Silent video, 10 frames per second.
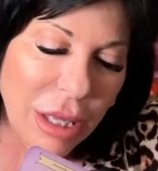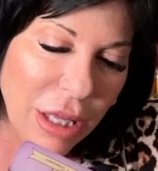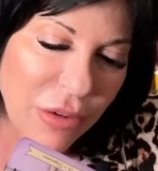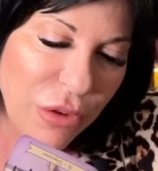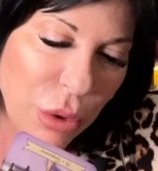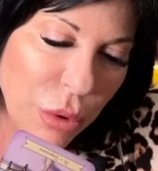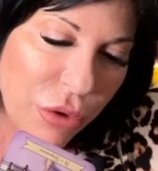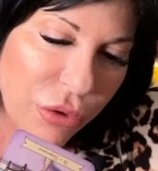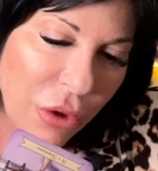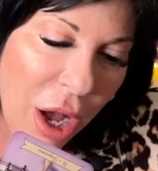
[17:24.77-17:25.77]
If you would
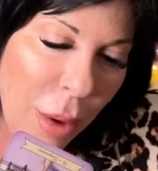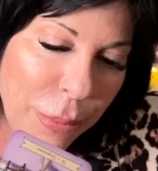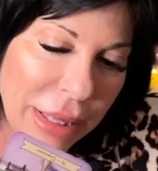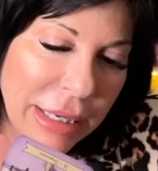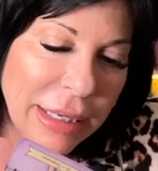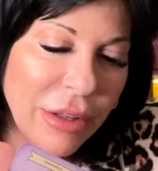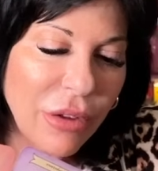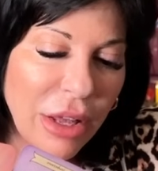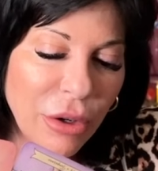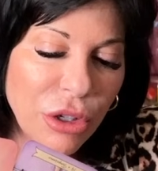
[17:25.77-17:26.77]
stop being in
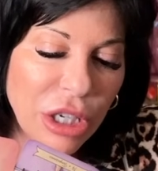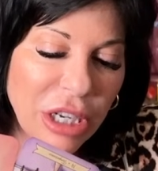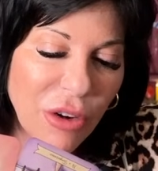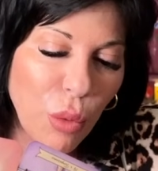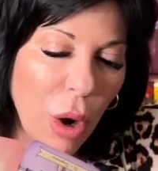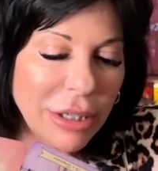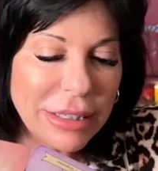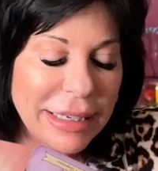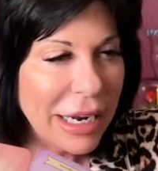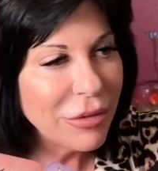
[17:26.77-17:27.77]
this energy of
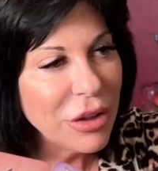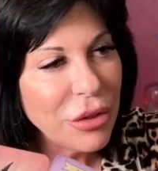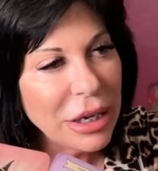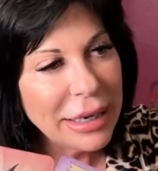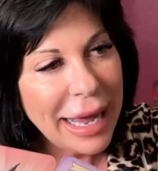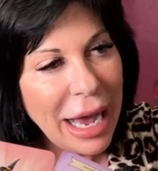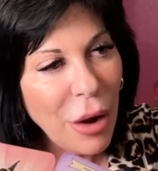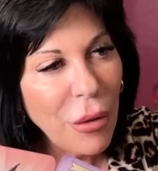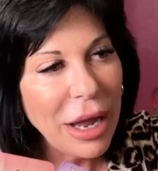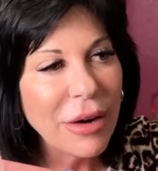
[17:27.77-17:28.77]
wanting everything
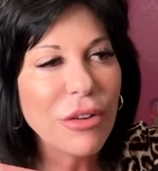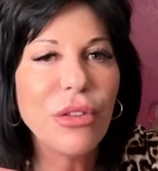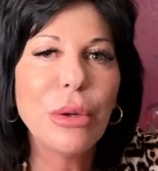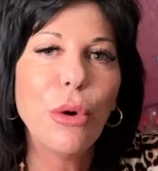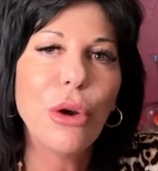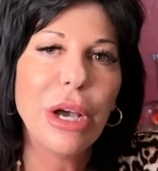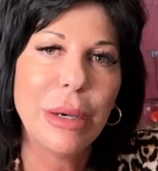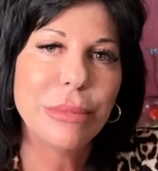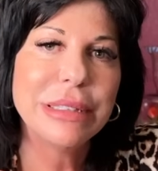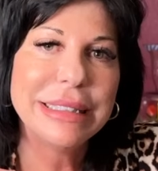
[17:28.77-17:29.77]
now, everything will
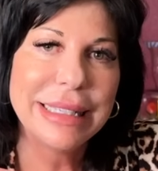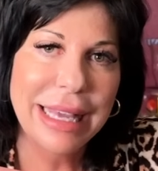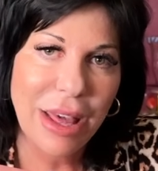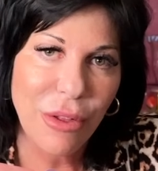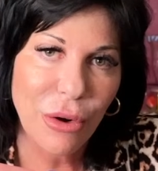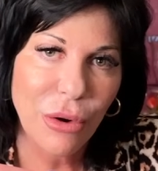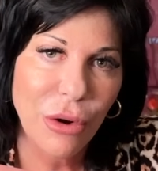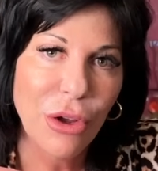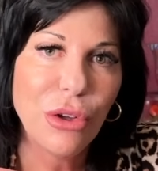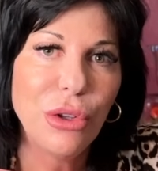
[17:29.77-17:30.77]
come together.
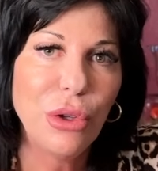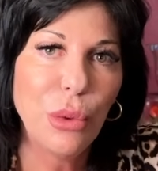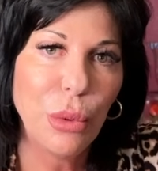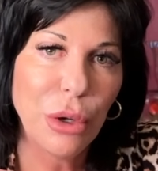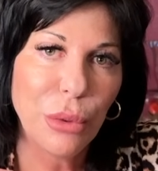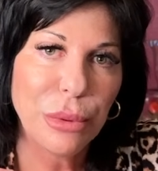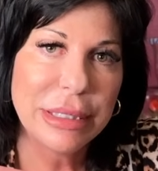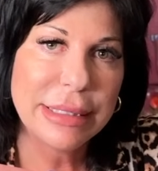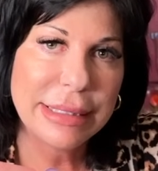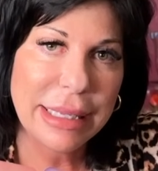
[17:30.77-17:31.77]
You will
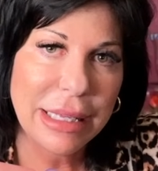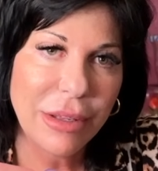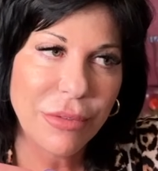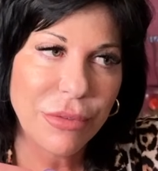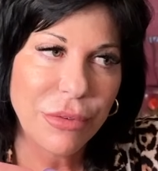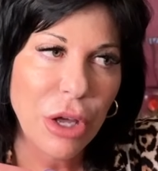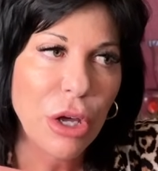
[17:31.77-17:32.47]
receive.